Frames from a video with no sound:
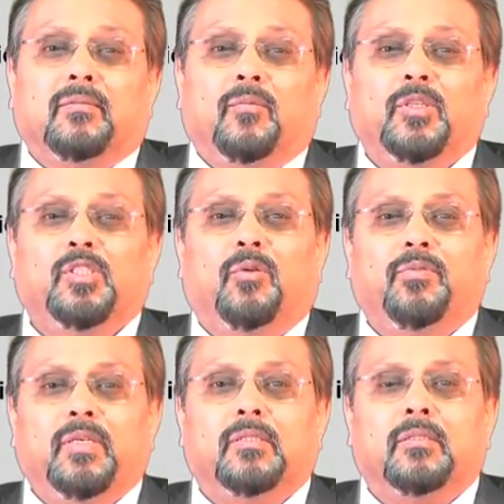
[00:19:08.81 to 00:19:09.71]
What's your
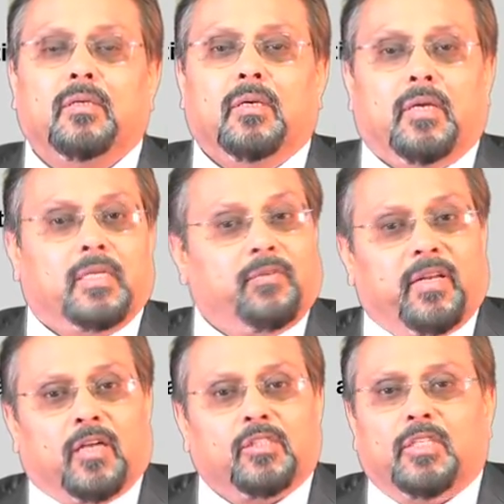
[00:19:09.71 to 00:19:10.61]
fees? It's
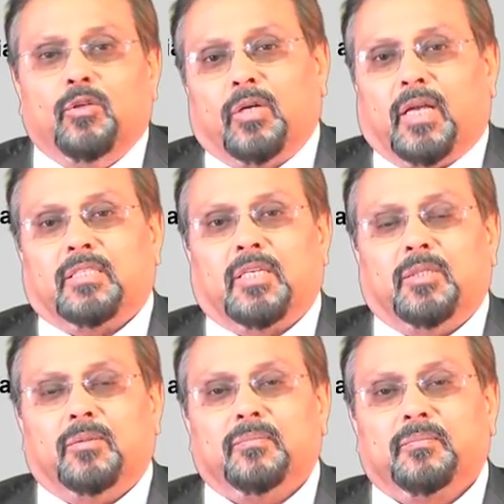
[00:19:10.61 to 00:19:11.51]
very unscheduled, I'll tell you.